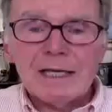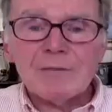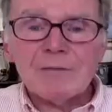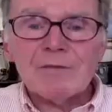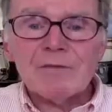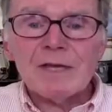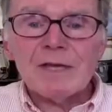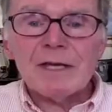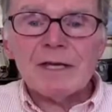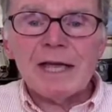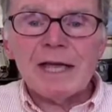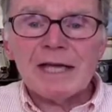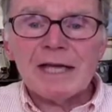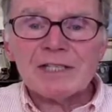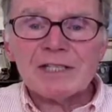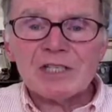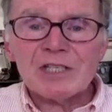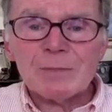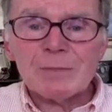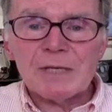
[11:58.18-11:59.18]
It then
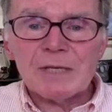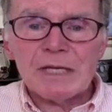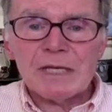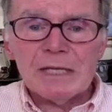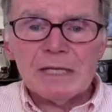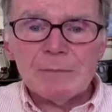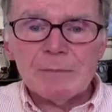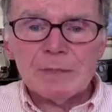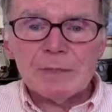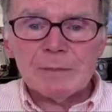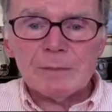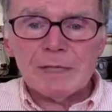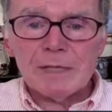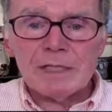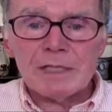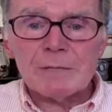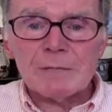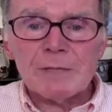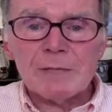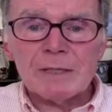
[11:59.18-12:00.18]
has to be
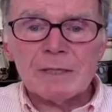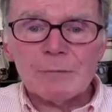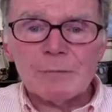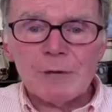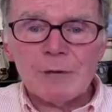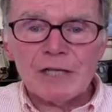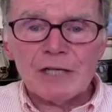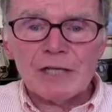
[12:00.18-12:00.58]
implemented by the